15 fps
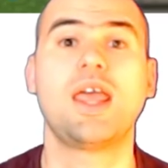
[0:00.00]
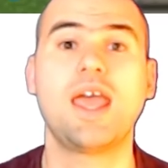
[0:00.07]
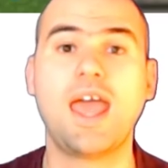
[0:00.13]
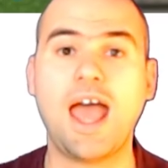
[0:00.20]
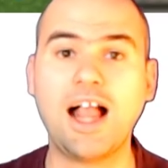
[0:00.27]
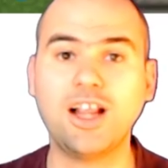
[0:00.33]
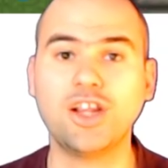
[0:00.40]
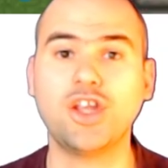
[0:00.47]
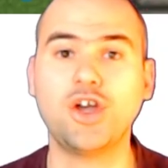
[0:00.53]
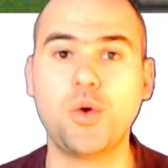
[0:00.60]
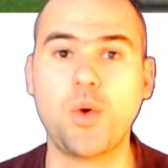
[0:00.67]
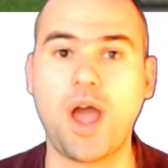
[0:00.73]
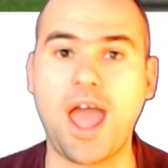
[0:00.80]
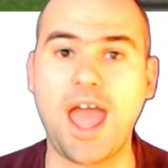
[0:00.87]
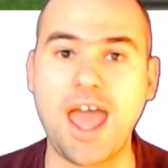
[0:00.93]

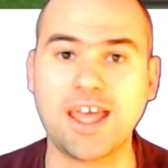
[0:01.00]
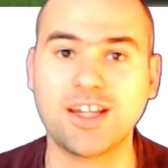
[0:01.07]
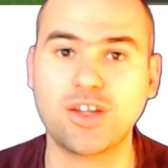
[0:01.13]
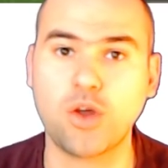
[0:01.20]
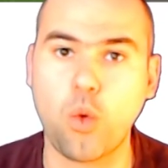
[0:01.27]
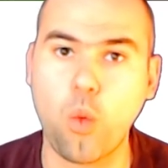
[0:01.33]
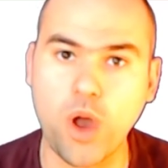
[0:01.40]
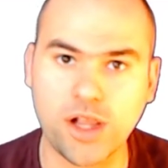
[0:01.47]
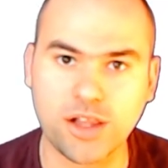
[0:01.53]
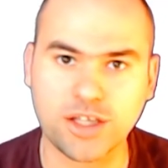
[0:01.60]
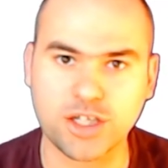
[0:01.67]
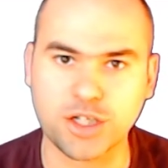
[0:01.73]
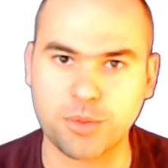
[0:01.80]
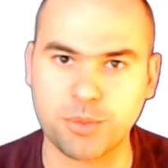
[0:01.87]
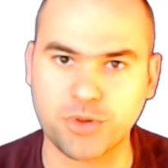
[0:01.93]
Hello and
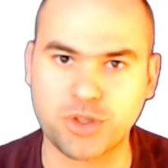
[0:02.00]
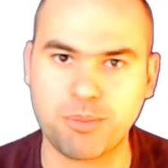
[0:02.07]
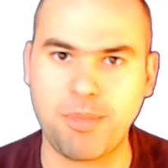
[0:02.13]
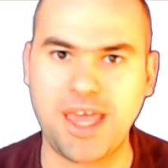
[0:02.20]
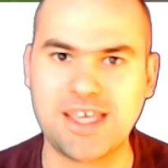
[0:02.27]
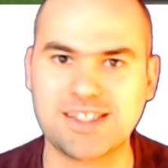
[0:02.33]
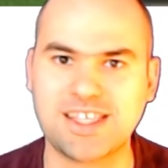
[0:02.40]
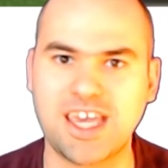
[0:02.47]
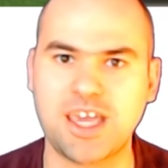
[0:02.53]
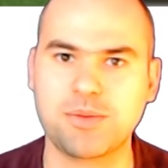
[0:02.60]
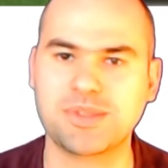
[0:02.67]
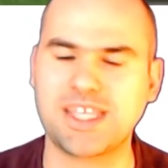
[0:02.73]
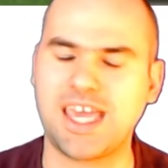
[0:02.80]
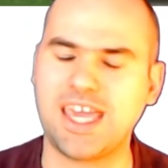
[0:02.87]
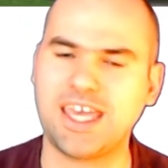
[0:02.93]
welcome to Maze
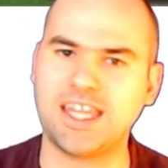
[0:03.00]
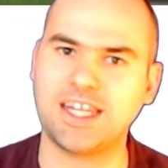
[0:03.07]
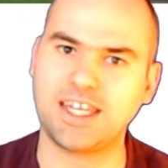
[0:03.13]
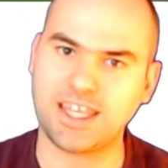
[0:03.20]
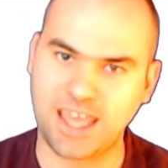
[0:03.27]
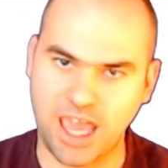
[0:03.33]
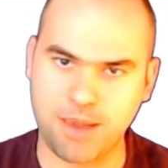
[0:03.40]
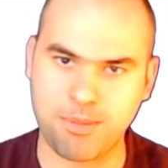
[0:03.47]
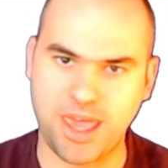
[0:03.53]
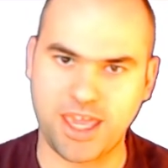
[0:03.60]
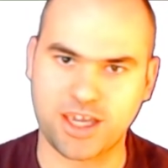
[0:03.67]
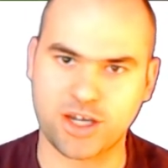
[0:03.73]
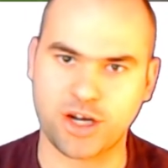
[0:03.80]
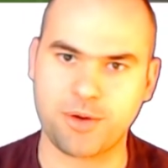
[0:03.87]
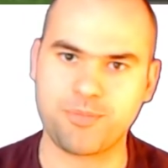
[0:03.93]
Games in Game
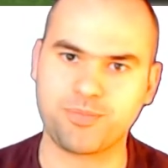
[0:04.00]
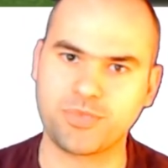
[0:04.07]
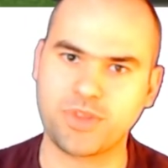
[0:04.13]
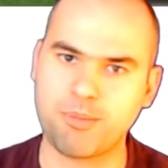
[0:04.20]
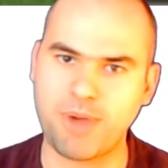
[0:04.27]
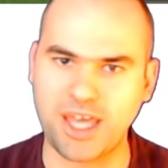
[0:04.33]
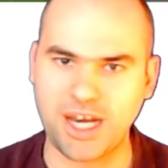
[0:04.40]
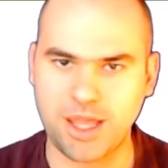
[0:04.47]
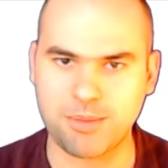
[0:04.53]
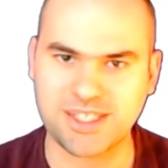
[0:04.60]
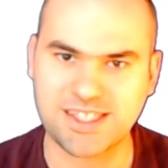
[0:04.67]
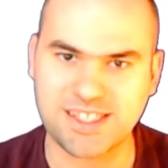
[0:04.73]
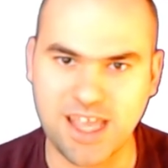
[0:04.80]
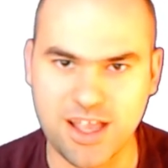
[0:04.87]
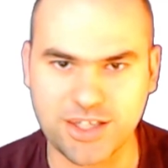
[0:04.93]
Maker. My name
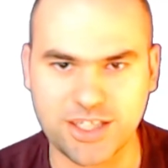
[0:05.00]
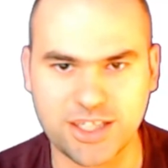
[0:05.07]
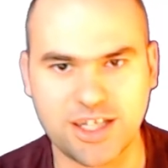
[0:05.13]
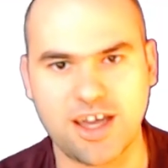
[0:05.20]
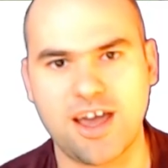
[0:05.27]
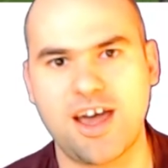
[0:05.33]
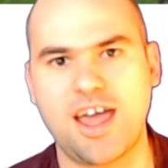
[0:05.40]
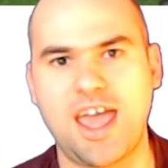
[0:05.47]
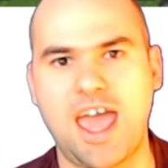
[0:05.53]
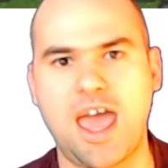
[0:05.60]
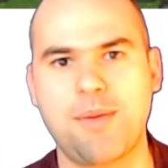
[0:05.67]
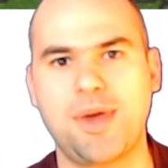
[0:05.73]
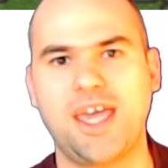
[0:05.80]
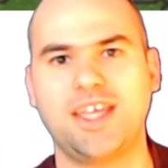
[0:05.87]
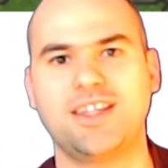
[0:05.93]
is Sanjin, I
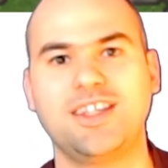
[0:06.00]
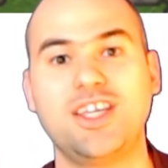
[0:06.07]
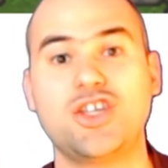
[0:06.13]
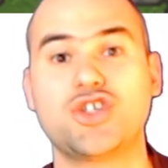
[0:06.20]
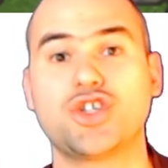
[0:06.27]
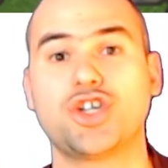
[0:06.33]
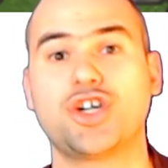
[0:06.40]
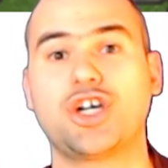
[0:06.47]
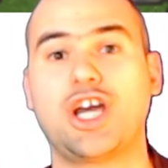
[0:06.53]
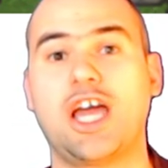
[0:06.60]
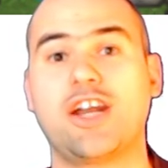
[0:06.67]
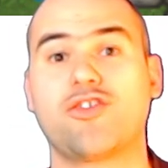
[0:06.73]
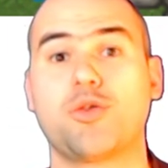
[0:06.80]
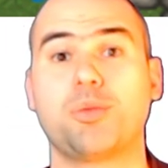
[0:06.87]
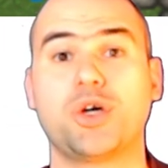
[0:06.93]
am a teacher
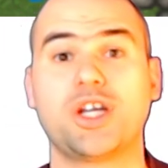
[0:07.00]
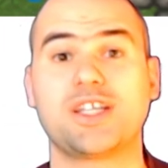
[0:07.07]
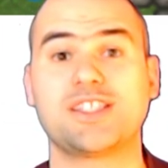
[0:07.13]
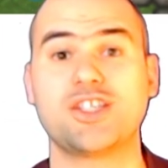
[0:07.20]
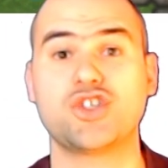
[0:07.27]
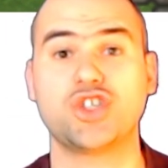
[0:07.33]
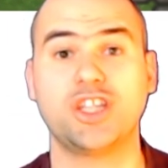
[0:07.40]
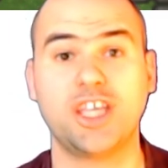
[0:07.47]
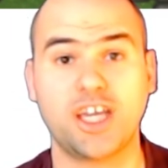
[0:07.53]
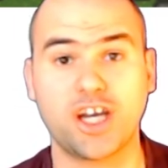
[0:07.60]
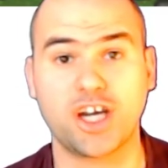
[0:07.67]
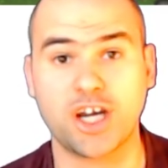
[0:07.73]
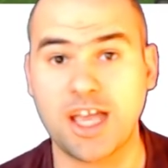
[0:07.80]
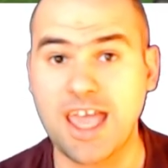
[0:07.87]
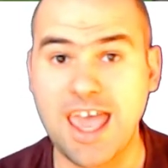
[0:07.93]
and a robotics
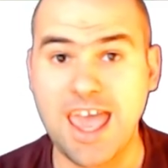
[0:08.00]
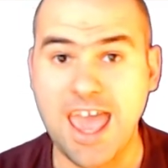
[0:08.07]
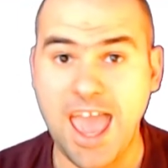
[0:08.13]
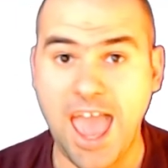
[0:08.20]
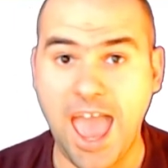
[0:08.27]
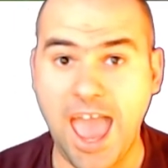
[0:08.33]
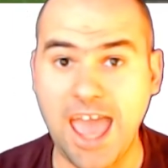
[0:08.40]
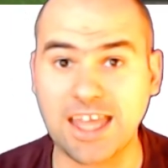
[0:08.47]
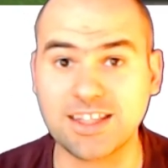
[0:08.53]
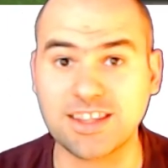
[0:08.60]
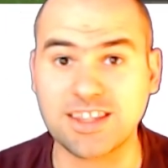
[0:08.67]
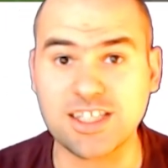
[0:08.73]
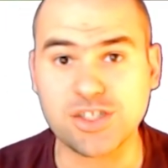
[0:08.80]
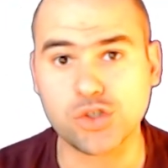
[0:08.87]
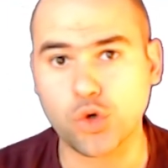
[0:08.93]
engineer,
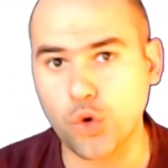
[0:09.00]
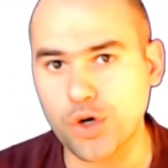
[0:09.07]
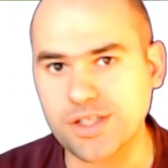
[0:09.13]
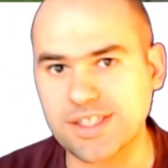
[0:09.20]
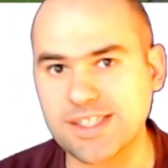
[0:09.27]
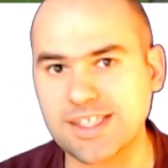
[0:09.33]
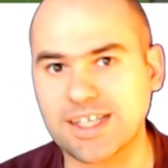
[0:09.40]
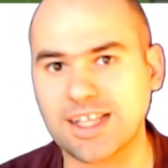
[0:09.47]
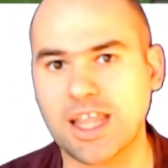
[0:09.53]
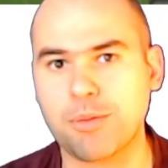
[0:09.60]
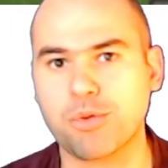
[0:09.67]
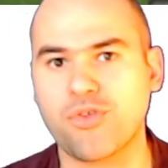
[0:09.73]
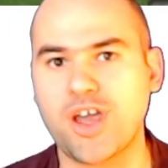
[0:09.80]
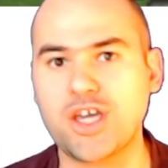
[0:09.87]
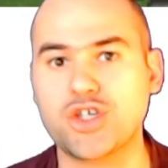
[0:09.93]
and this course is a
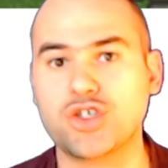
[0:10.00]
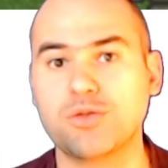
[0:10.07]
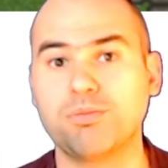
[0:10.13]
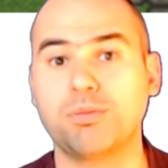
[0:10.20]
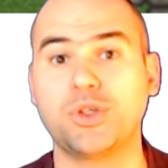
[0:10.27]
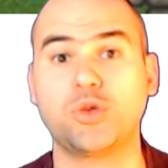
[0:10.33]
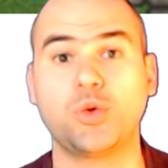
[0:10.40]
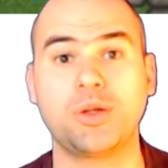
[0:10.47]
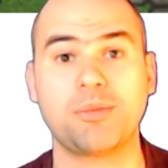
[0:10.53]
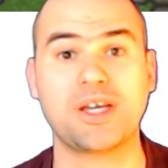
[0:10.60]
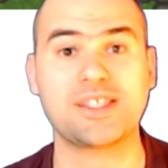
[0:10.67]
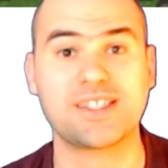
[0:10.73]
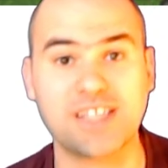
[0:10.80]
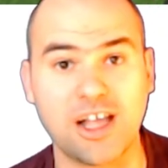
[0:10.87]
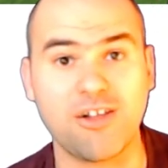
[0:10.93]
collaboration between
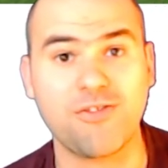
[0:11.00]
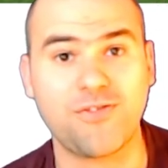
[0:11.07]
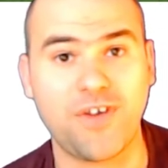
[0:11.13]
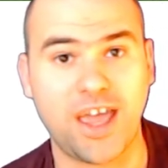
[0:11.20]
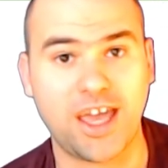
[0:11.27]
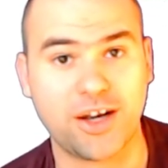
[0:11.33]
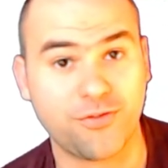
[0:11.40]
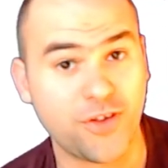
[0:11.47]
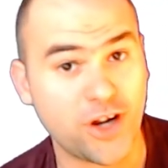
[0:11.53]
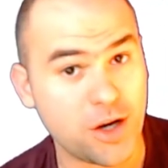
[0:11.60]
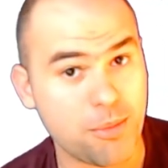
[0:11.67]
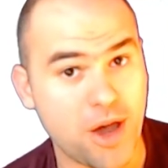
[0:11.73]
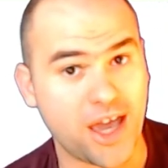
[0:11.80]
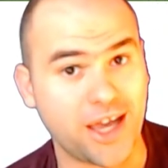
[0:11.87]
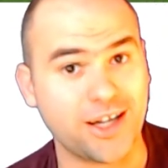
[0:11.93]
myself and a
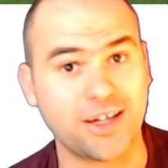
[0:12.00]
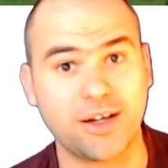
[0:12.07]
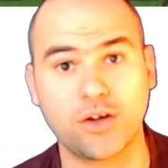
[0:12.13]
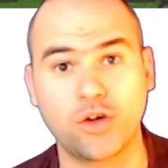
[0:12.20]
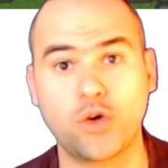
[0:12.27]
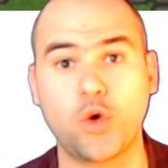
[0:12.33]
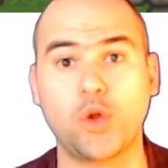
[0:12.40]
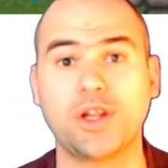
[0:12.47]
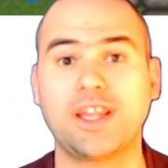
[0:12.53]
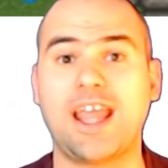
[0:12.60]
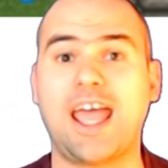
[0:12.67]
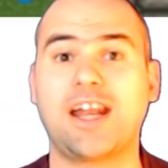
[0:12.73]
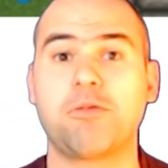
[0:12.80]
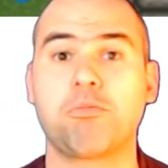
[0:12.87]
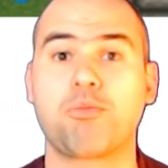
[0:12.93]
friend of mine called
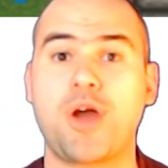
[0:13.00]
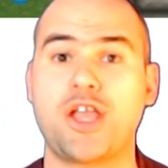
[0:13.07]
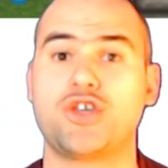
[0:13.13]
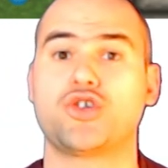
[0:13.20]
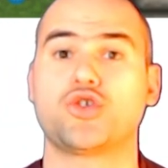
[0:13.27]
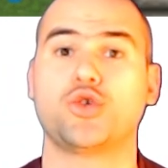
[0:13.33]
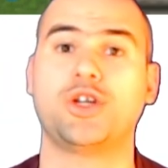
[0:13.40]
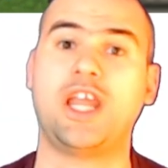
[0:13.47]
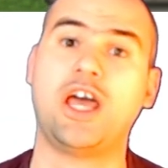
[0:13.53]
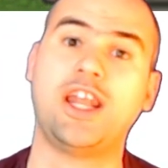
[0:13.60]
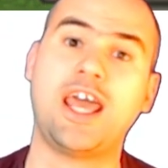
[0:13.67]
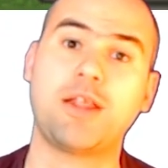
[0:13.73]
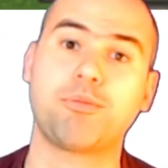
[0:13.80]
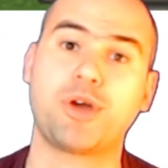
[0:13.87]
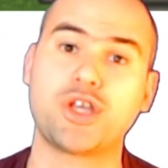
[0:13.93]
Nat Bradshaw.
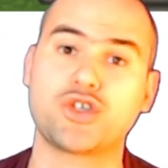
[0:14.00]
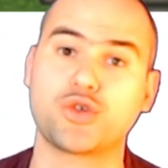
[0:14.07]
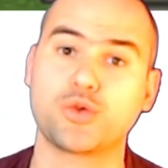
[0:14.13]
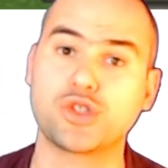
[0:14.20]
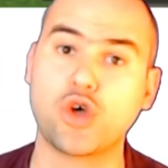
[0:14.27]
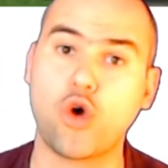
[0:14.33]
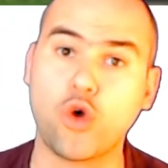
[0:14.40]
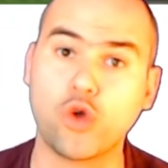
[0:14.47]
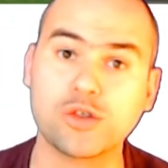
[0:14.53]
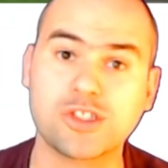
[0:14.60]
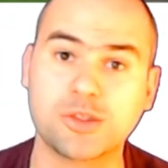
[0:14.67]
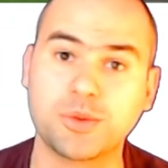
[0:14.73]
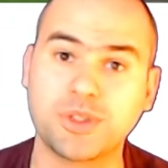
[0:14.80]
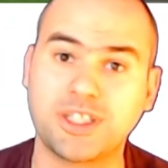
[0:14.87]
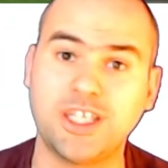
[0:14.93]
Now, Nat Bradshaw is
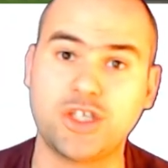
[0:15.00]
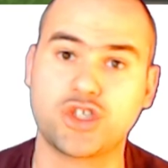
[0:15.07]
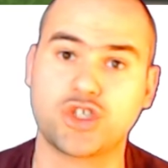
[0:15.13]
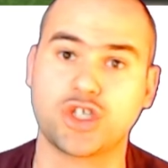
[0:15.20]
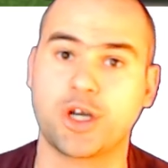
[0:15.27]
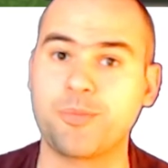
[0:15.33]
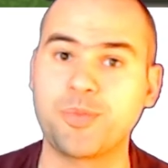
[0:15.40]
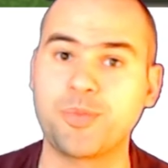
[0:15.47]
also a teacher,